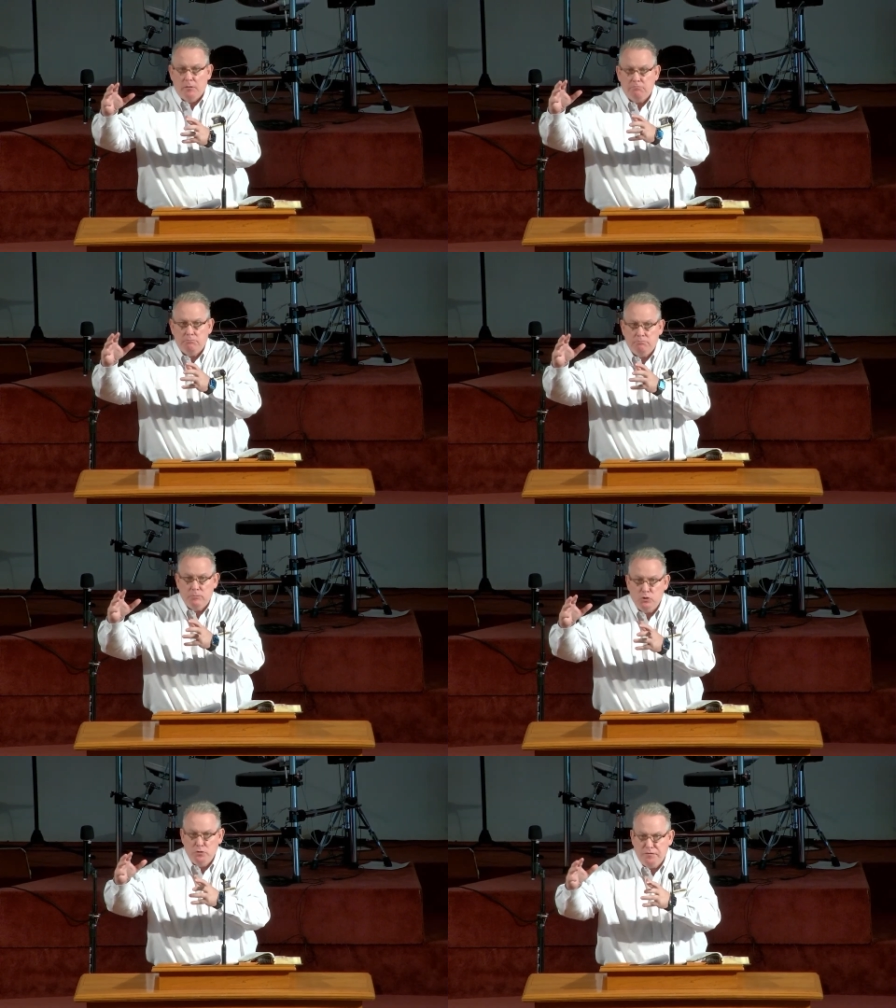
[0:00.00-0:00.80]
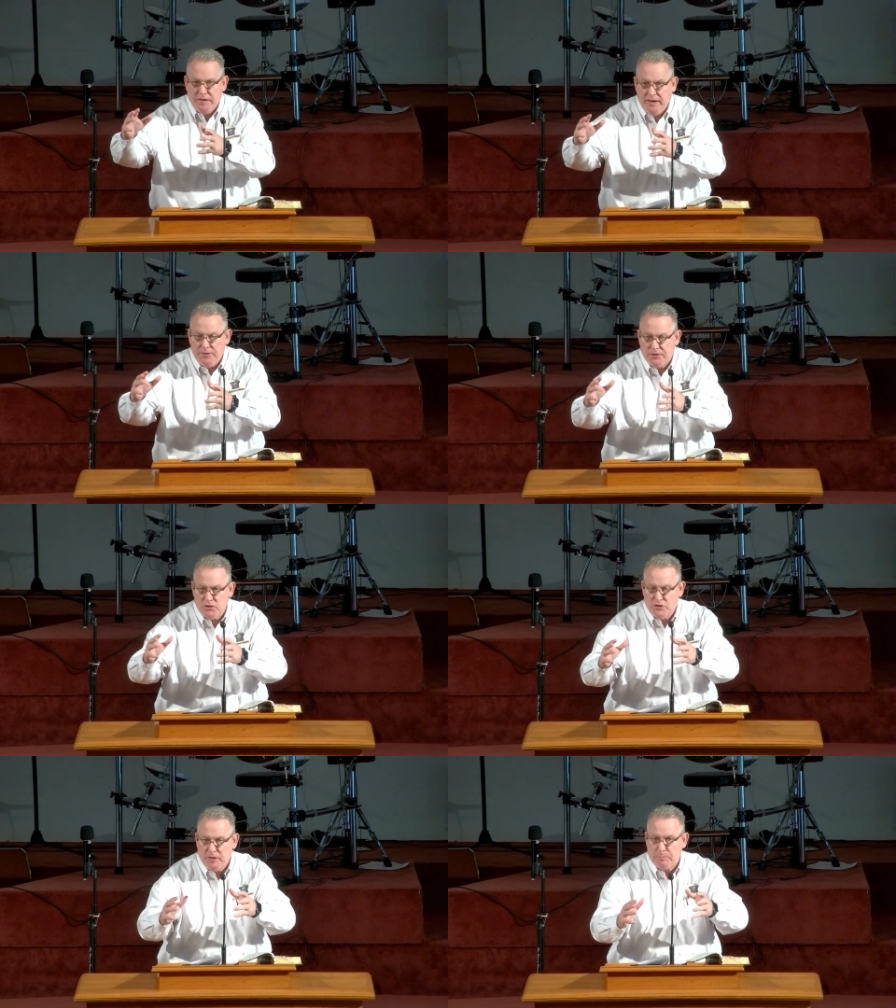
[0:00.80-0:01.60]
moving the
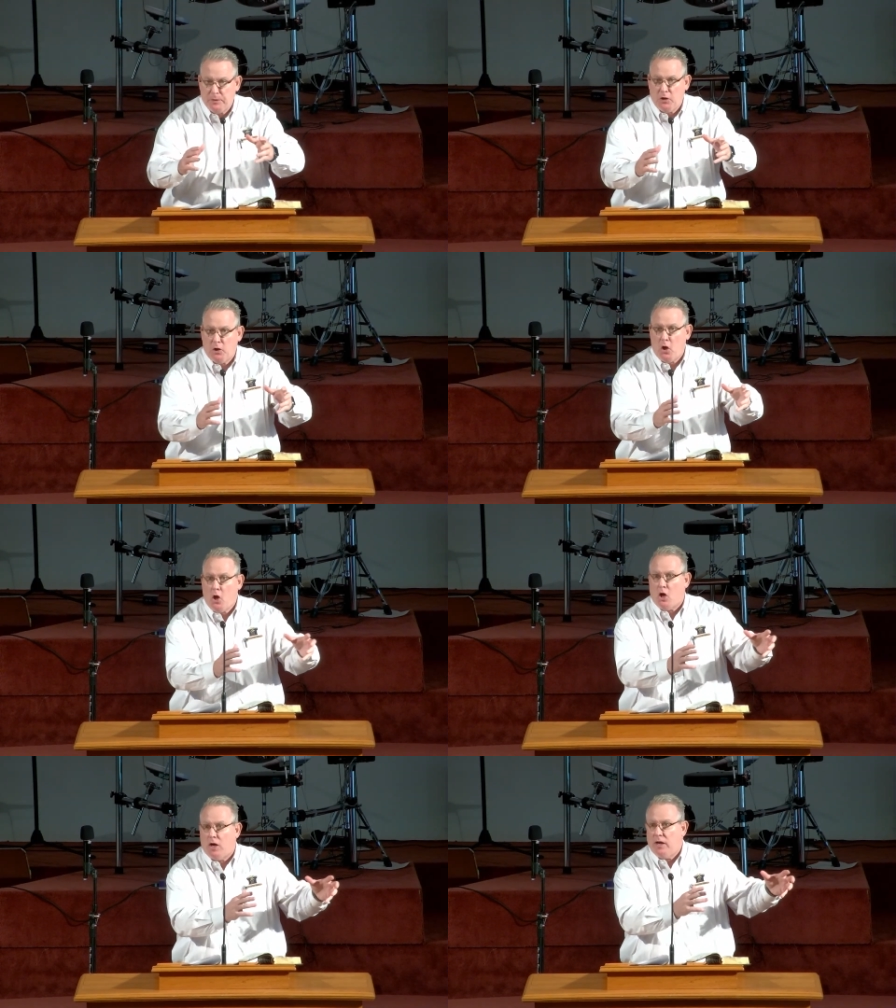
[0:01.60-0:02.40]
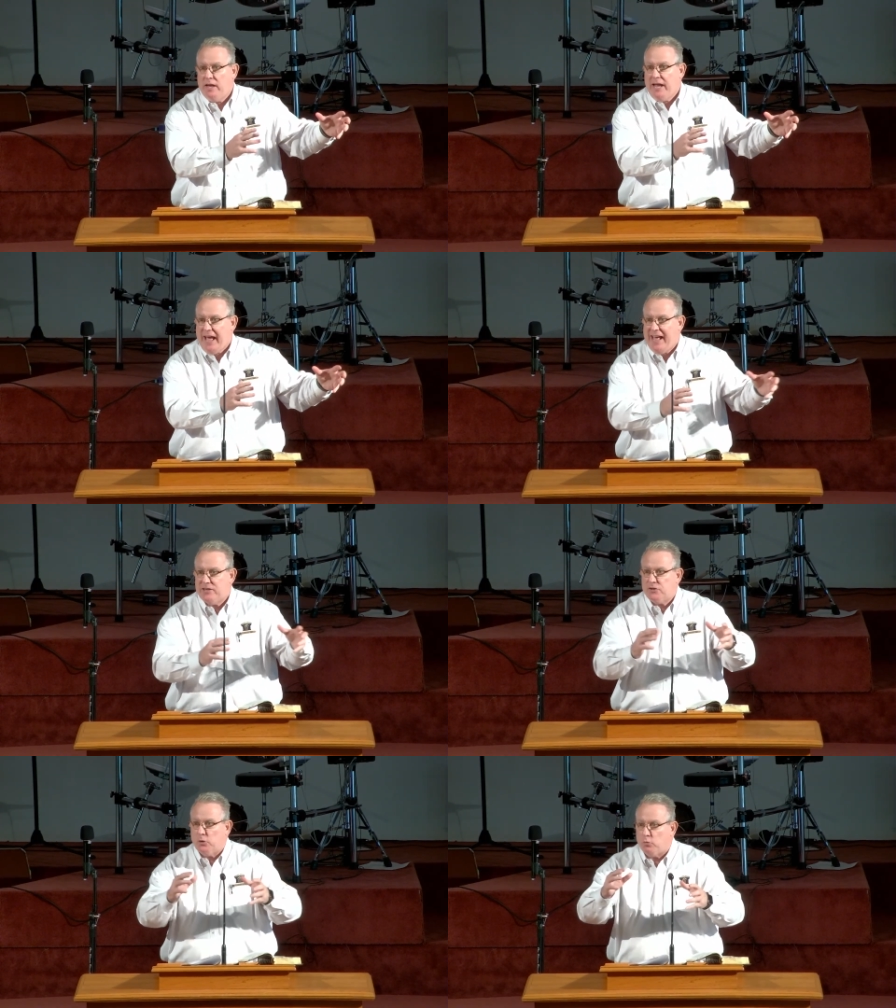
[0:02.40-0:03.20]
ship along
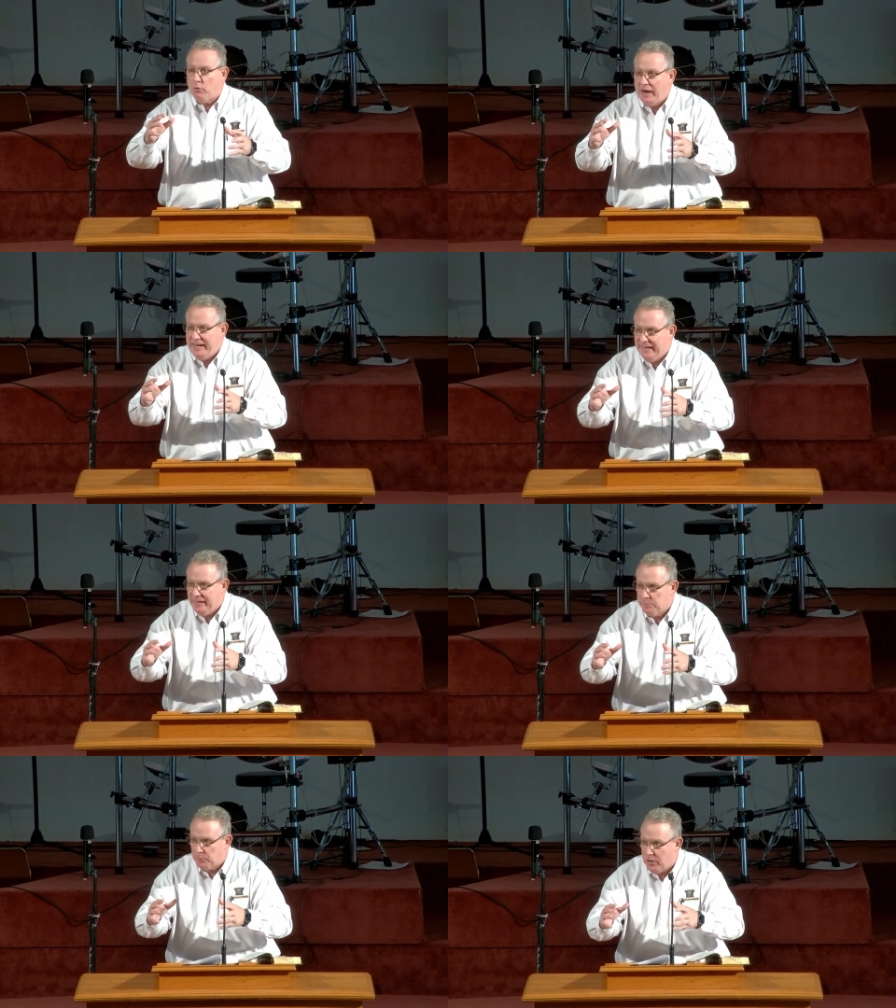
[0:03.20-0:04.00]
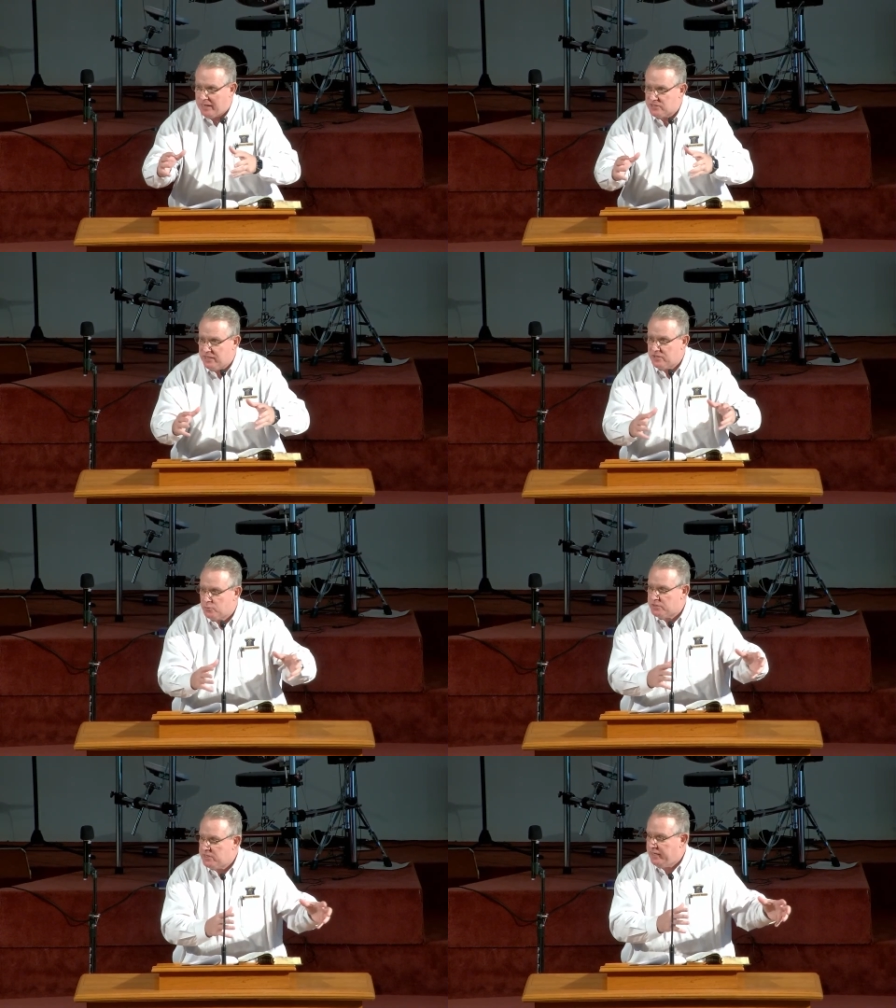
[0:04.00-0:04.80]
as the writing process
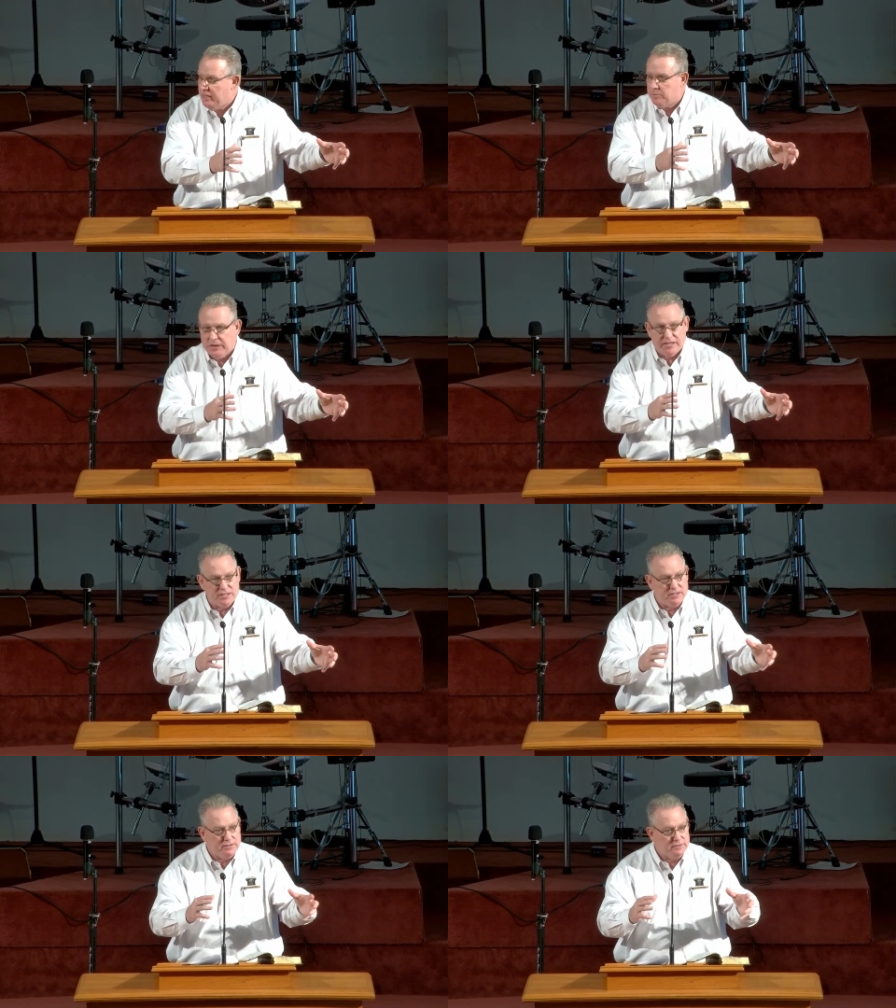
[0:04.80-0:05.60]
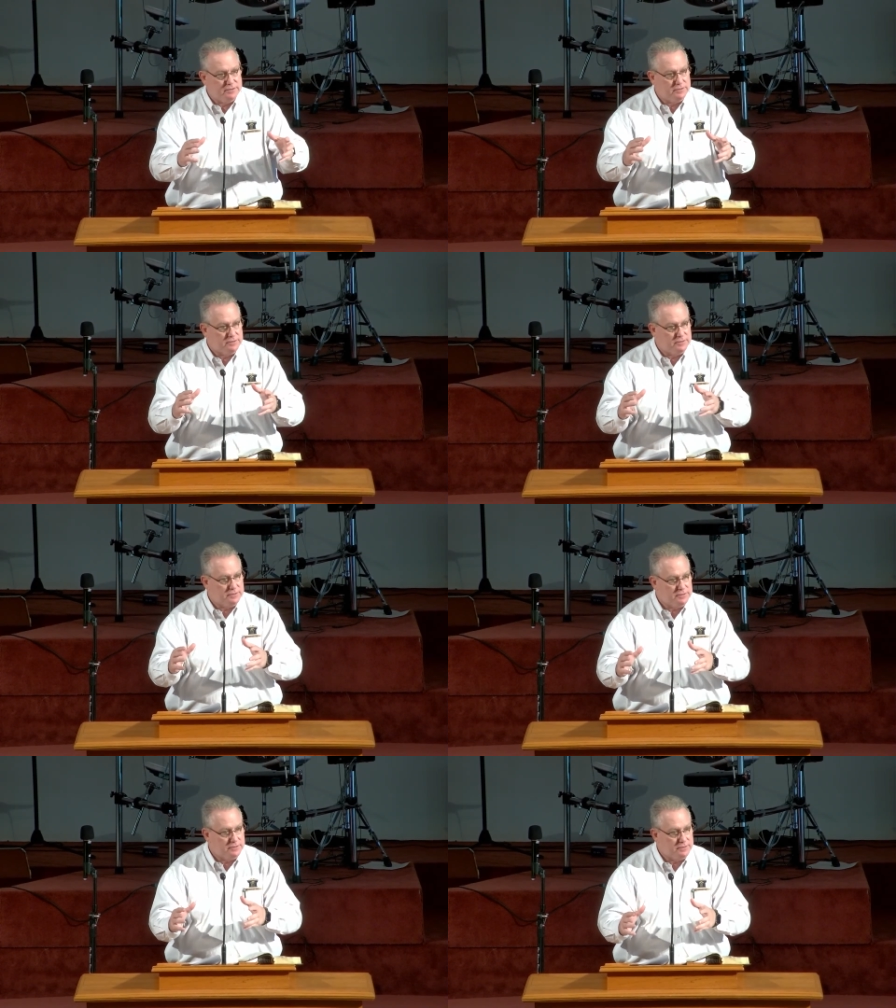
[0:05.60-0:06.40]
was taking place.
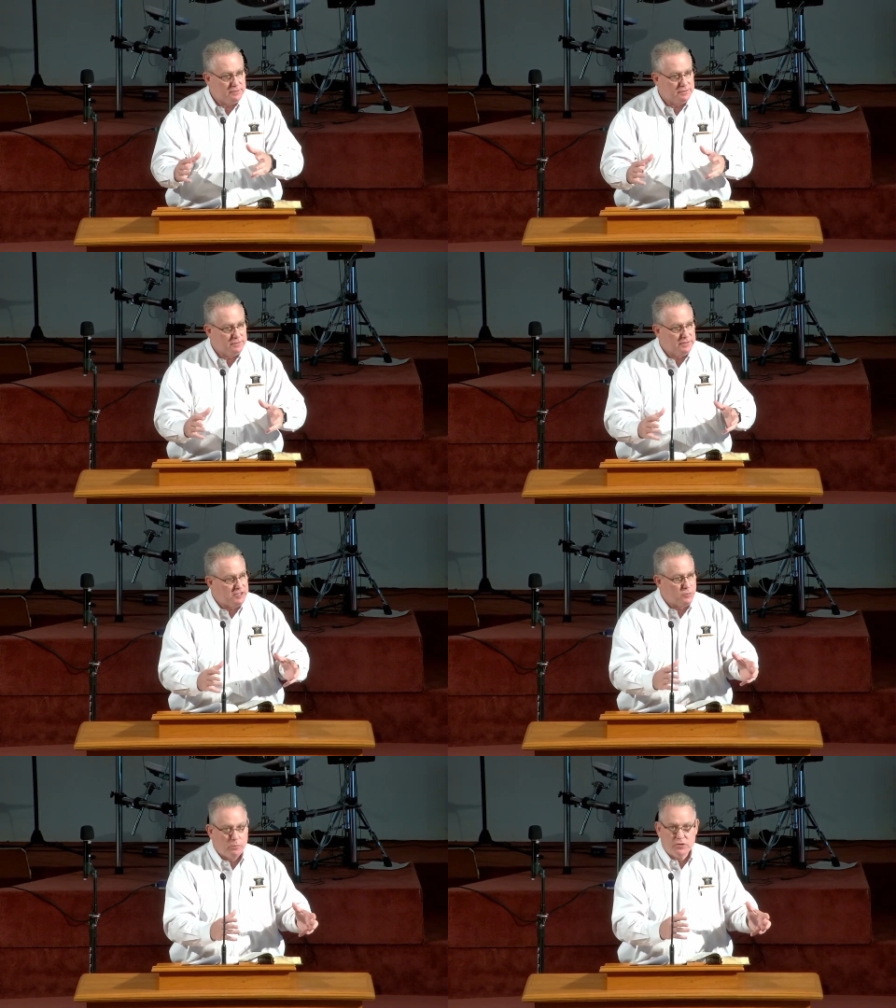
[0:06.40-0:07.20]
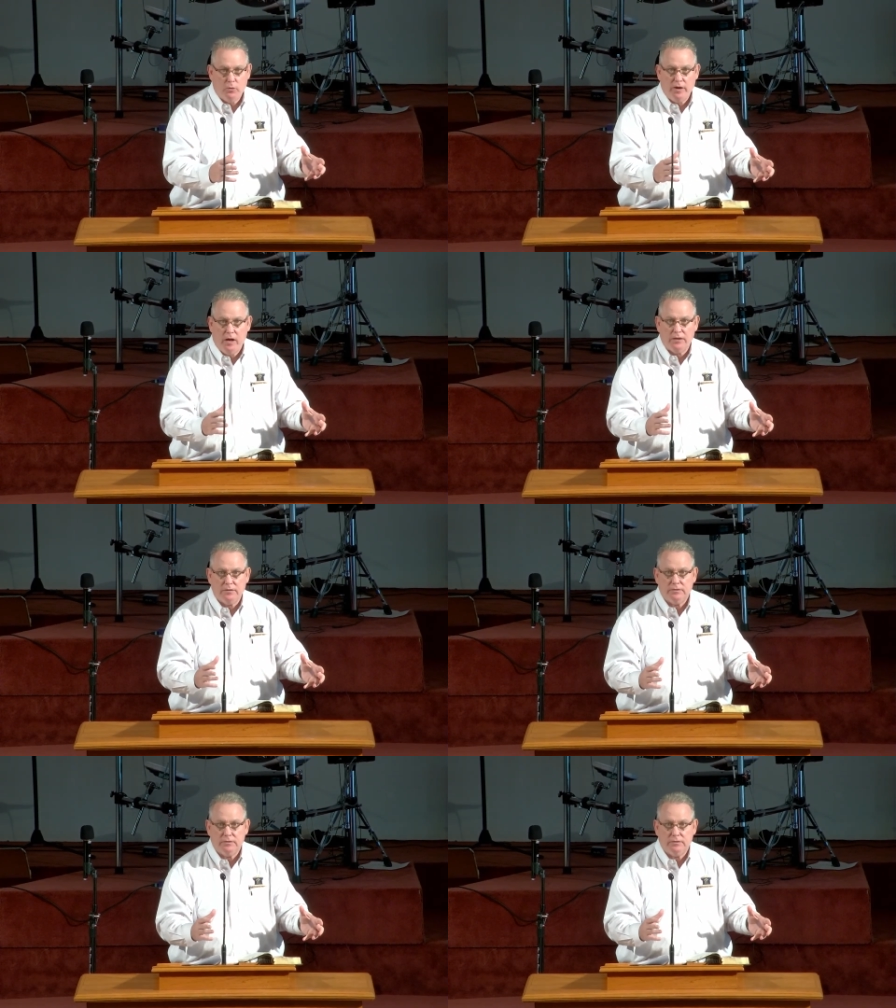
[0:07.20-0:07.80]
That's what was going on.